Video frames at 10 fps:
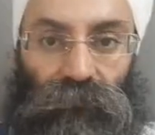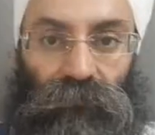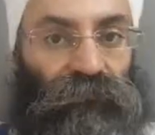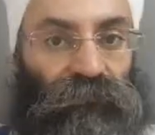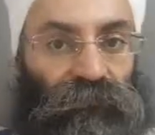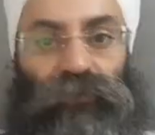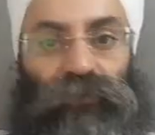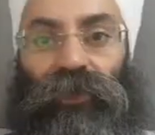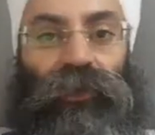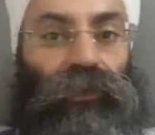web
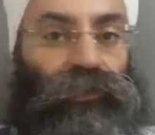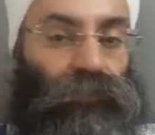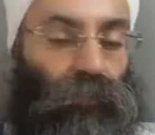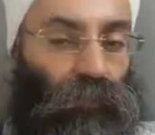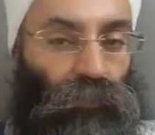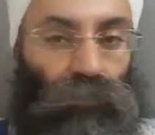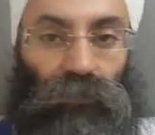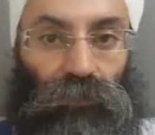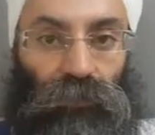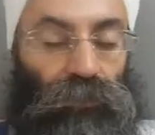series or
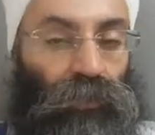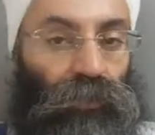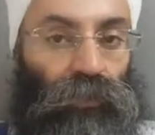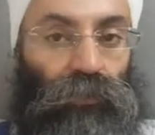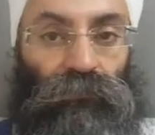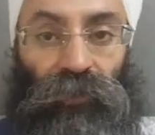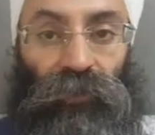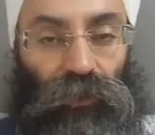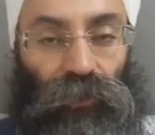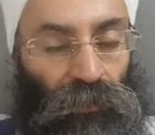the
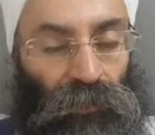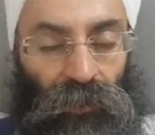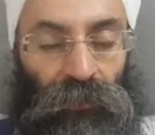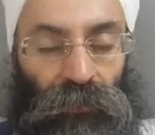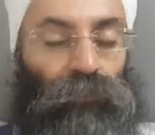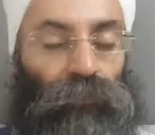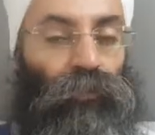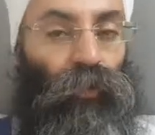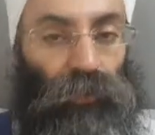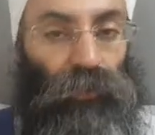video content or the
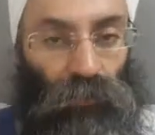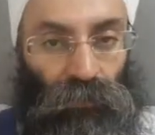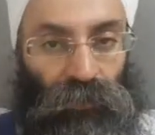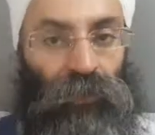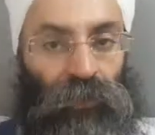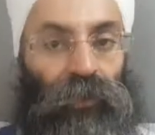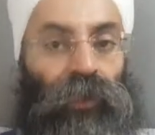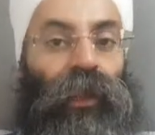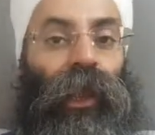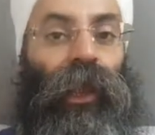audio content,
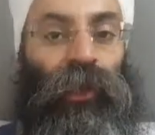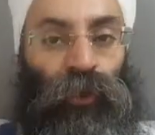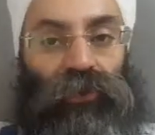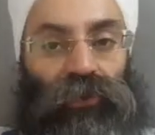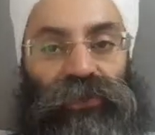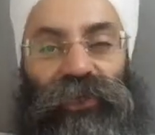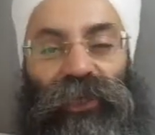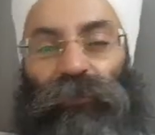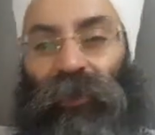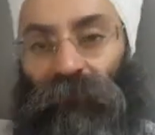and not
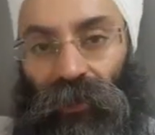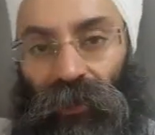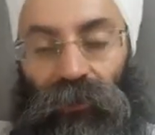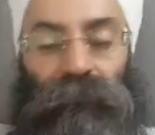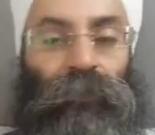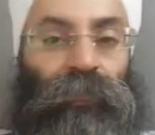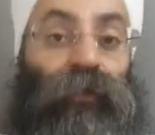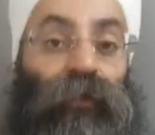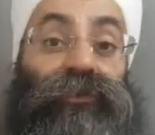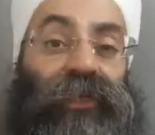sleeping well,
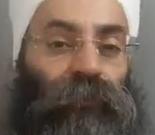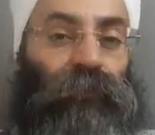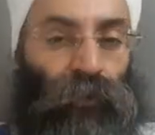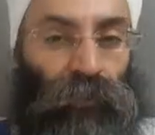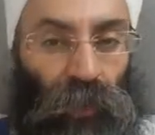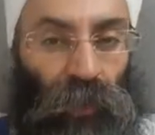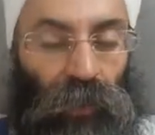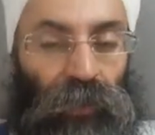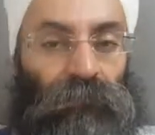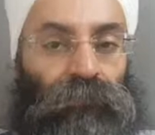not sleeping on
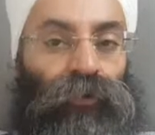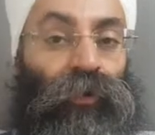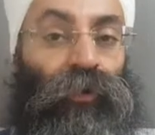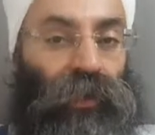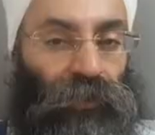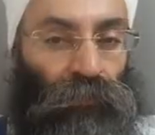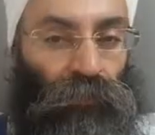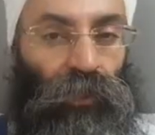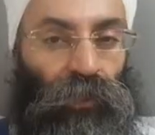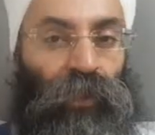time, not eating
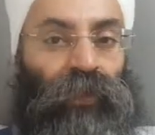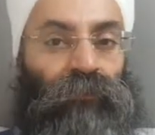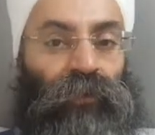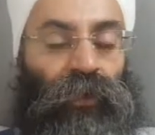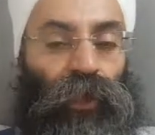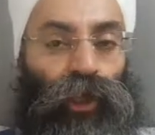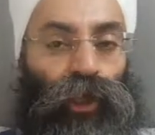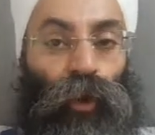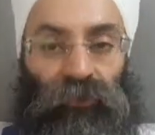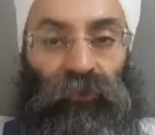on time,
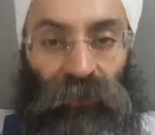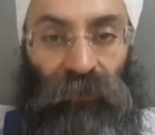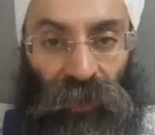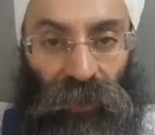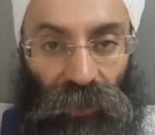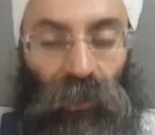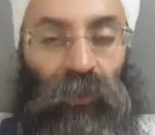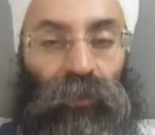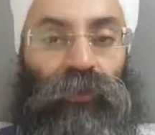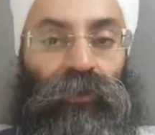not
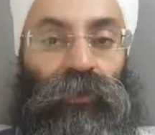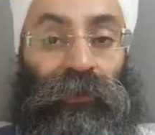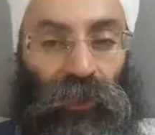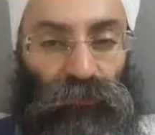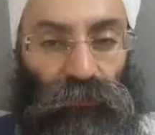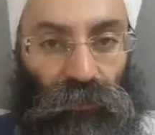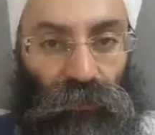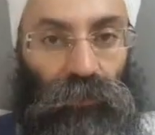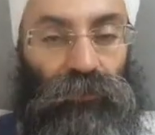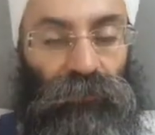drinking the
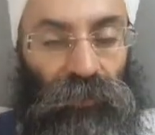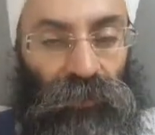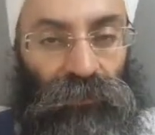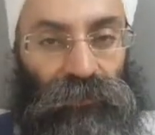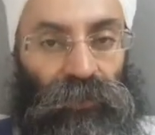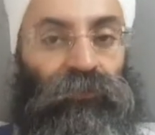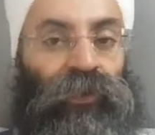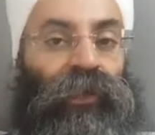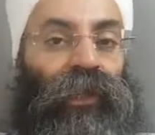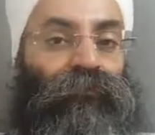natural drinks and
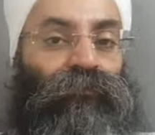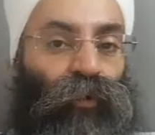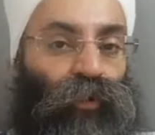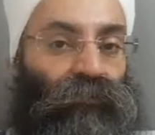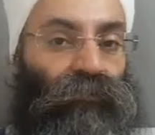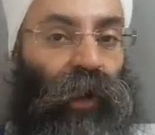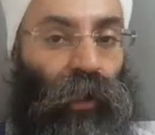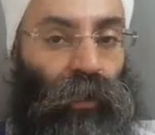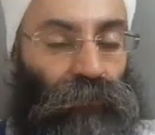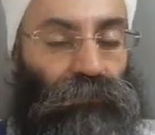drinking more of
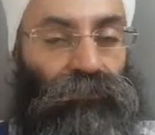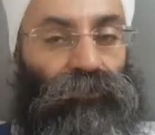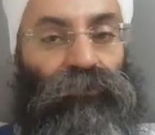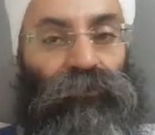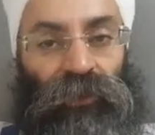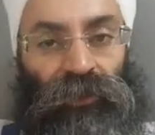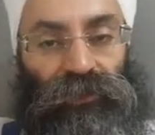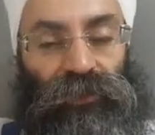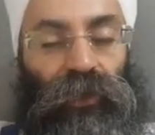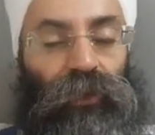artificial
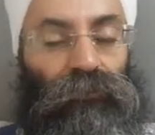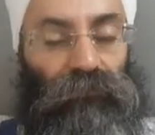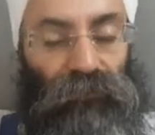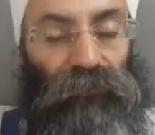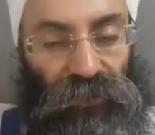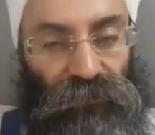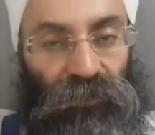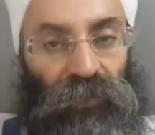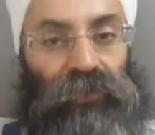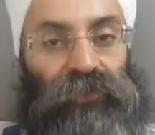drinks, fizzy
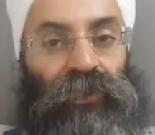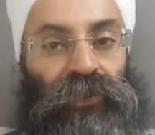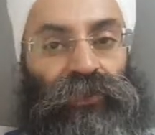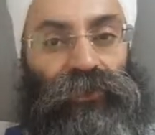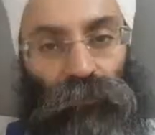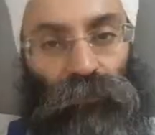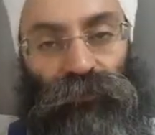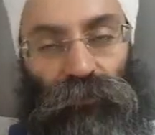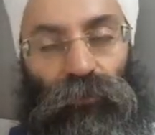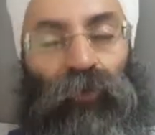drinks, and so
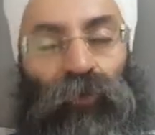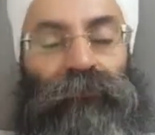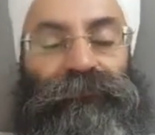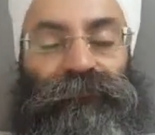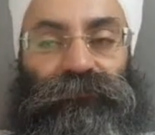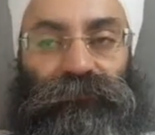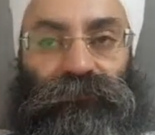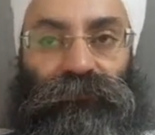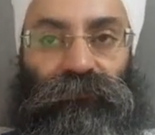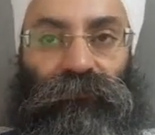on.
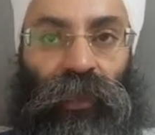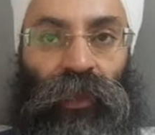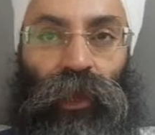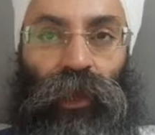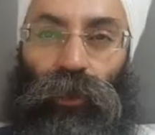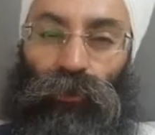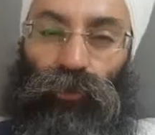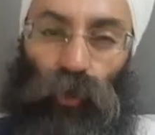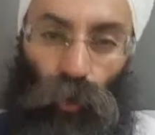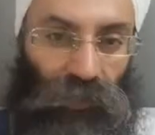
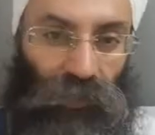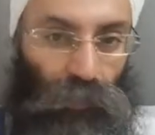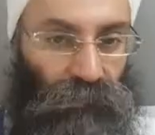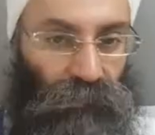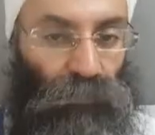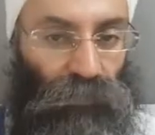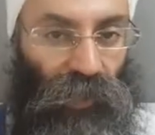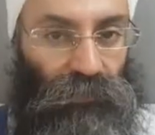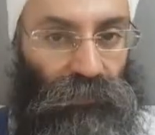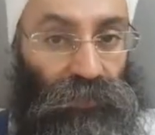Those kind of food
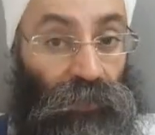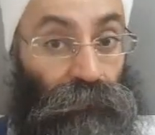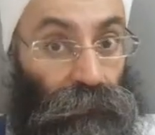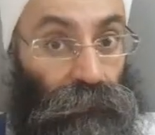habits, and